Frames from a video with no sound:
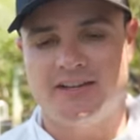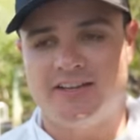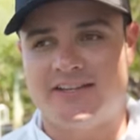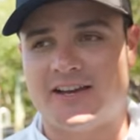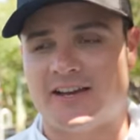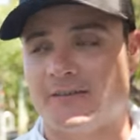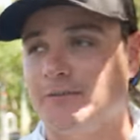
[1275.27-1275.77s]

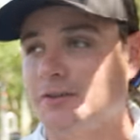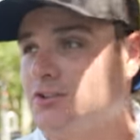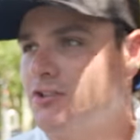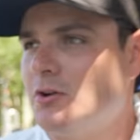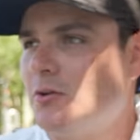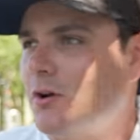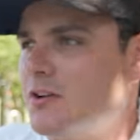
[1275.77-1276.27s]
yeah, I fished
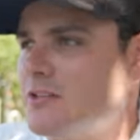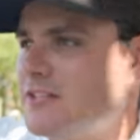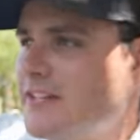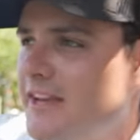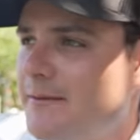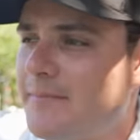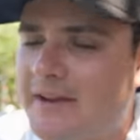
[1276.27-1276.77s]
so hard
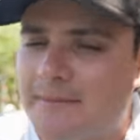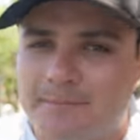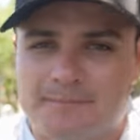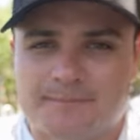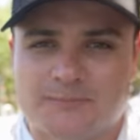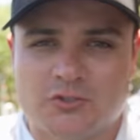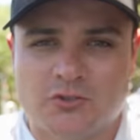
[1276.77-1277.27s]
today, my
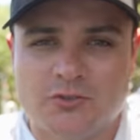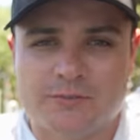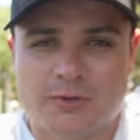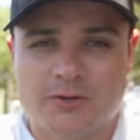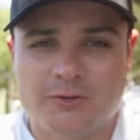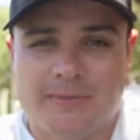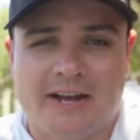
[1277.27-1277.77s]
trolling
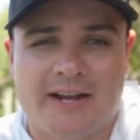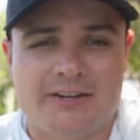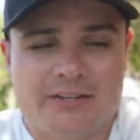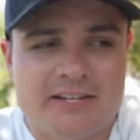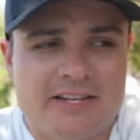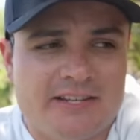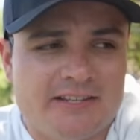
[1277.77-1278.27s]
motor
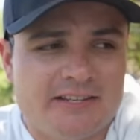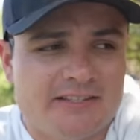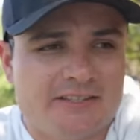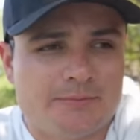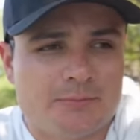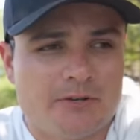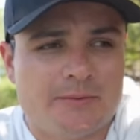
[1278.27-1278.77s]
battery
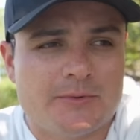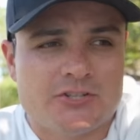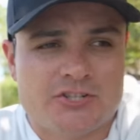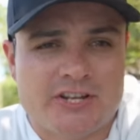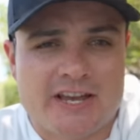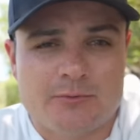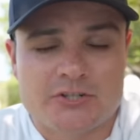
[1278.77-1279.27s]
is pretty much
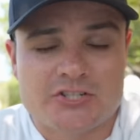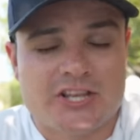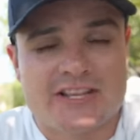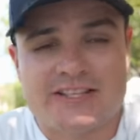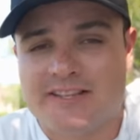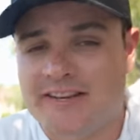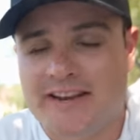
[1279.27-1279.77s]
dead, which
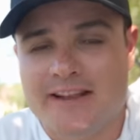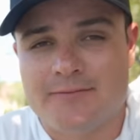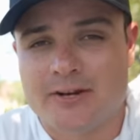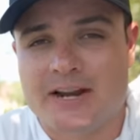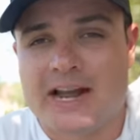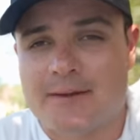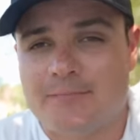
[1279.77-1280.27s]
that
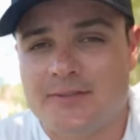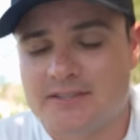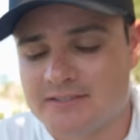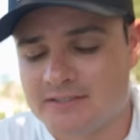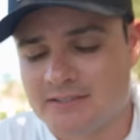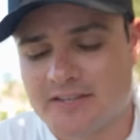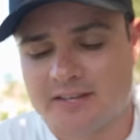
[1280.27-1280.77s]
never
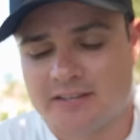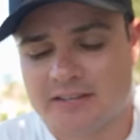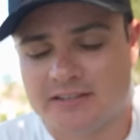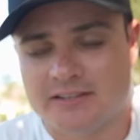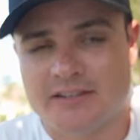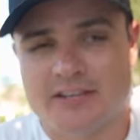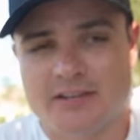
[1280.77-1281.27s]
happens in a,
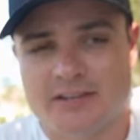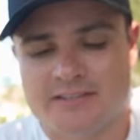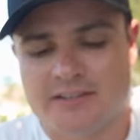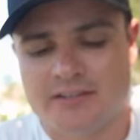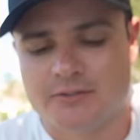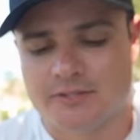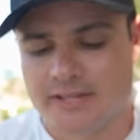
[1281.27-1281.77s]
in a
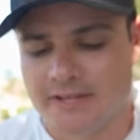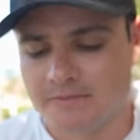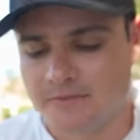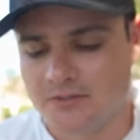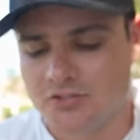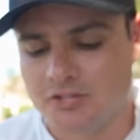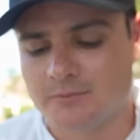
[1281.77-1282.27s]
single day of
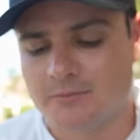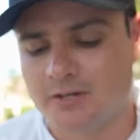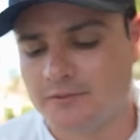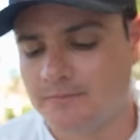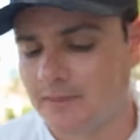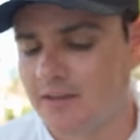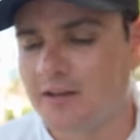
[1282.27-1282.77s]
fishing,
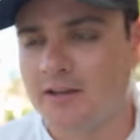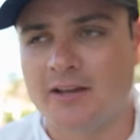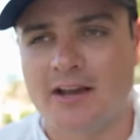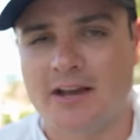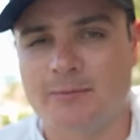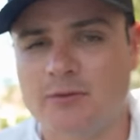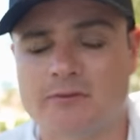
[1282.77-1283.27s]
but
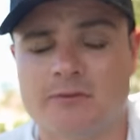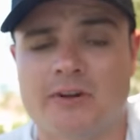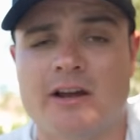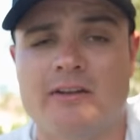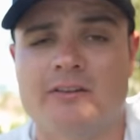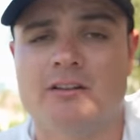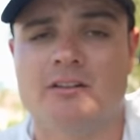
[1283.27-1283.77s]
I moved
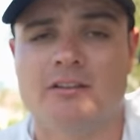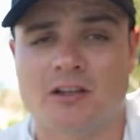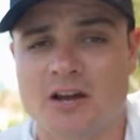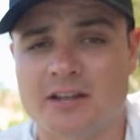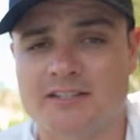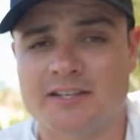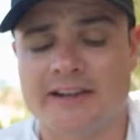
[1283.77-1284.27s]
around a
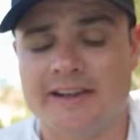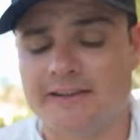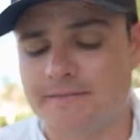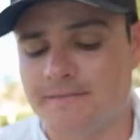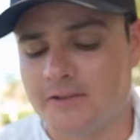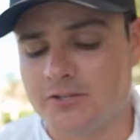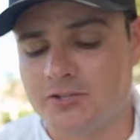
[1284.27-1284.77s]
lot today
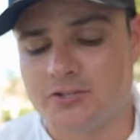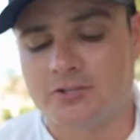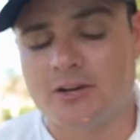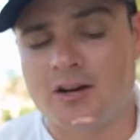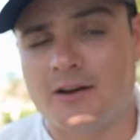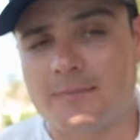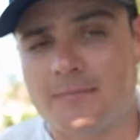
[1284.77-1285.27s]
and fished a
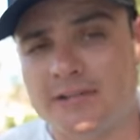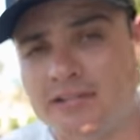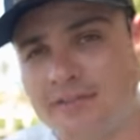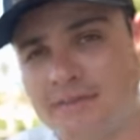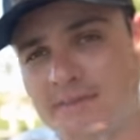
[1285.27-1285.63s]
lot, made